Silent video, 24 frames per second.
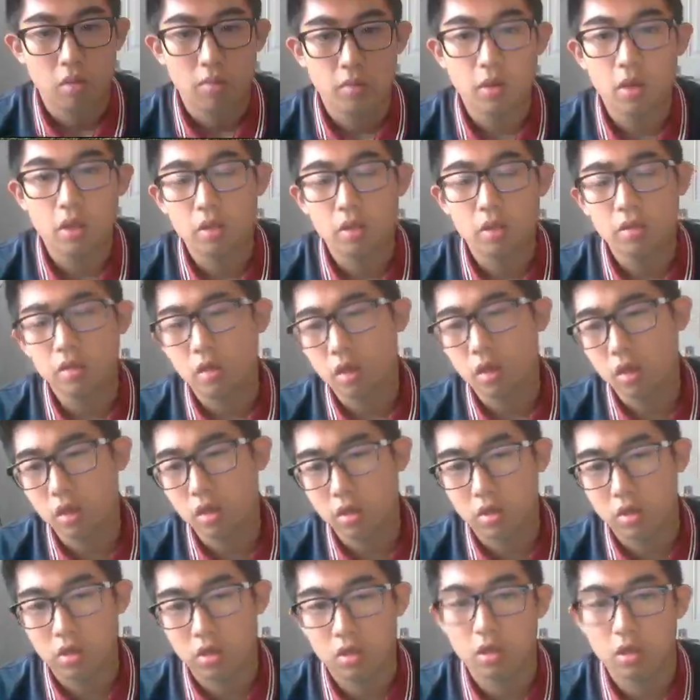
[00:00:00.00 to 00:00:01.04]
Well, I don't
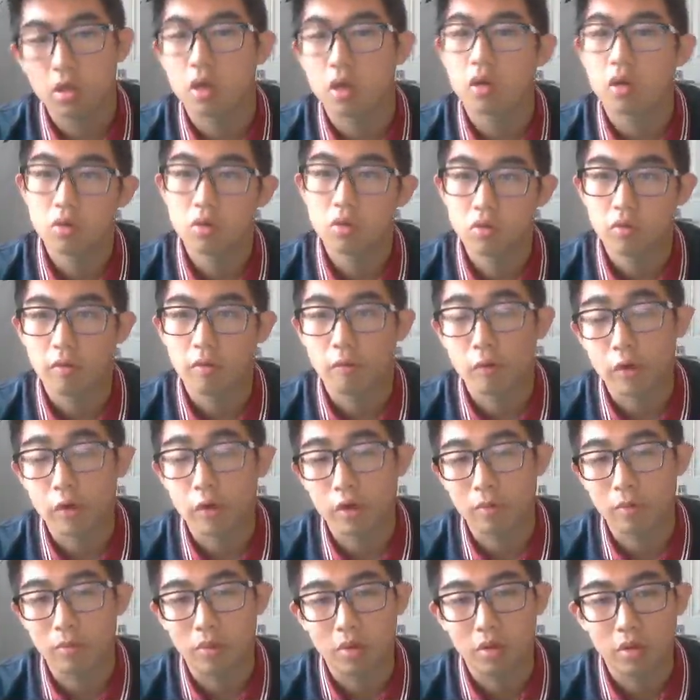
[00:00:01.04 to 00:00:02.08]
think the RU-251
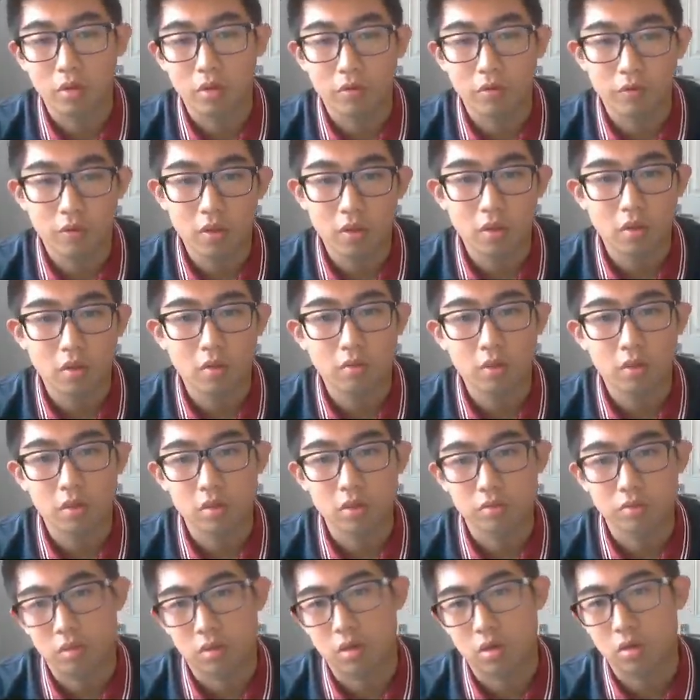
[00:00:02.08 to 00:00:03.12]
can pull it off either,
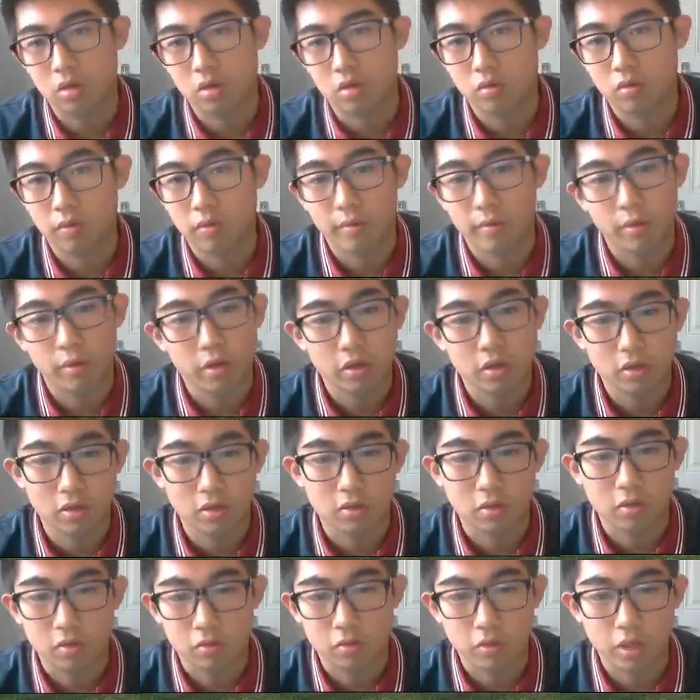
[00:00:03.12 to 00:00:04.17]
because RU-251 is
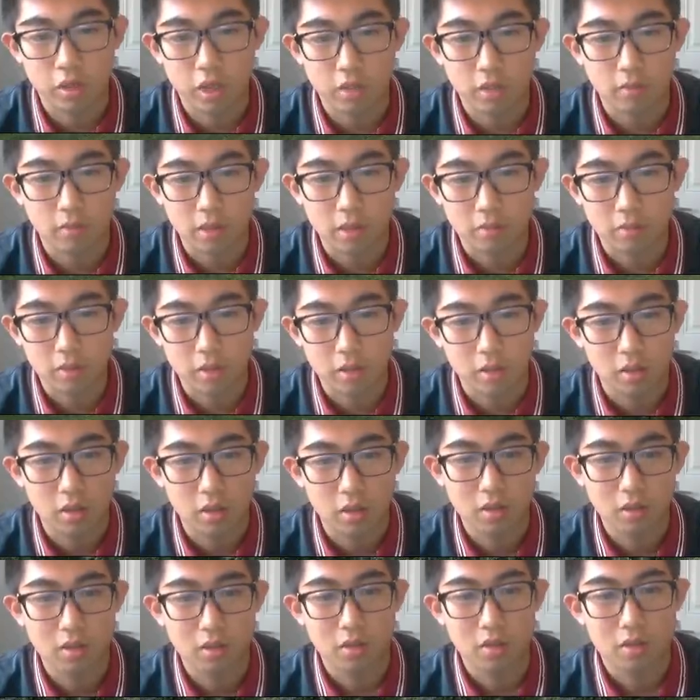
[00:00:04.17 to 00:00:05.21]
not Quickie Baby
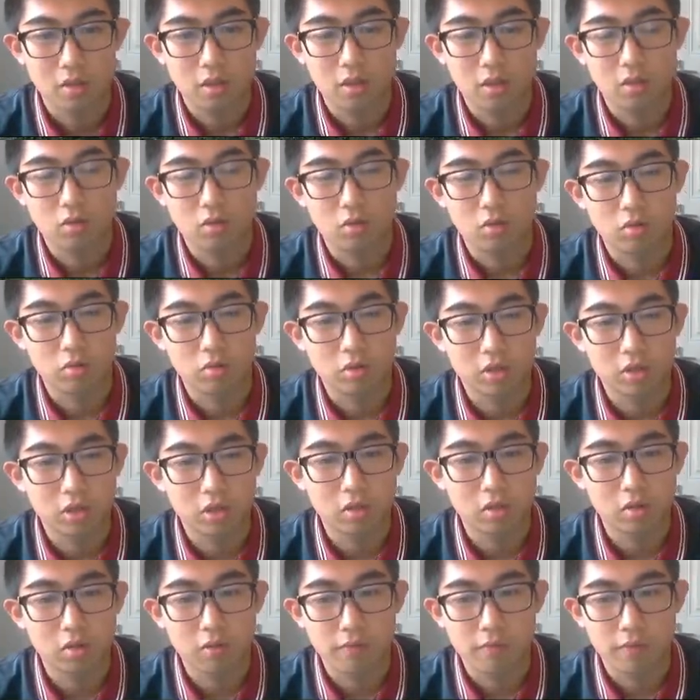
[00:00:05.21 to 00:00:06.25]
or
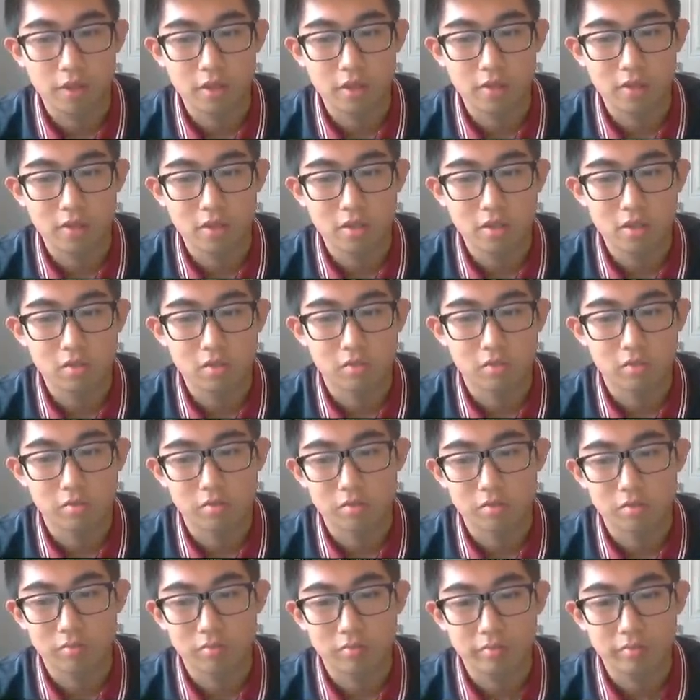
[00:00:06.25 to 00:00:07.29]
circumflexes, so
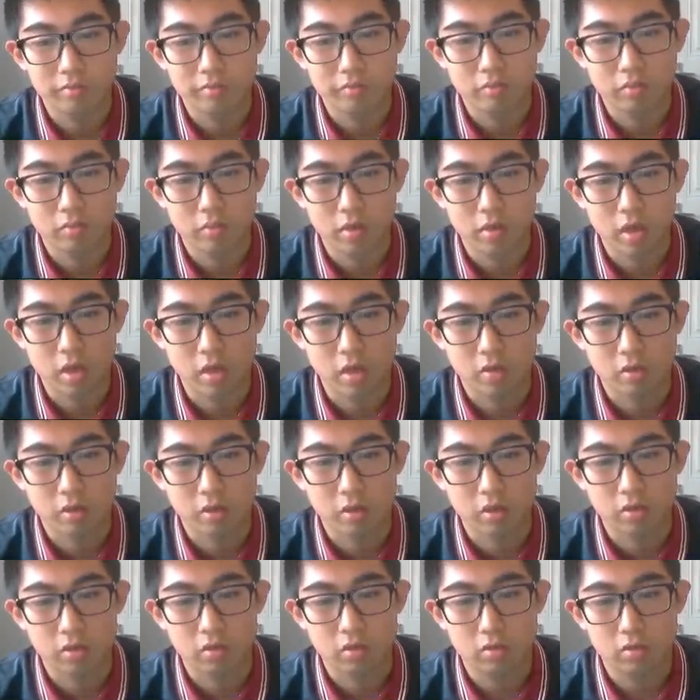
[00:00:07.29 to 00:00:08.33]
I don't
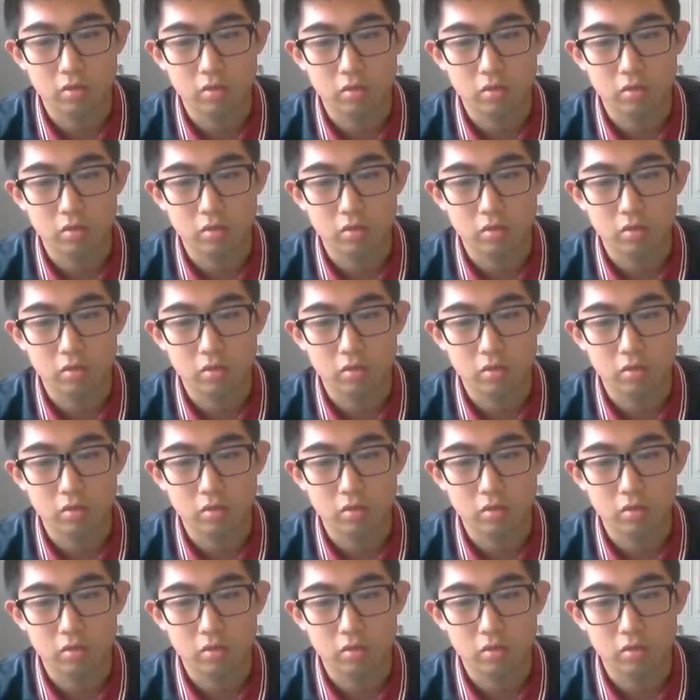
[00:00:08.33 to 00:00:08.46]
think so.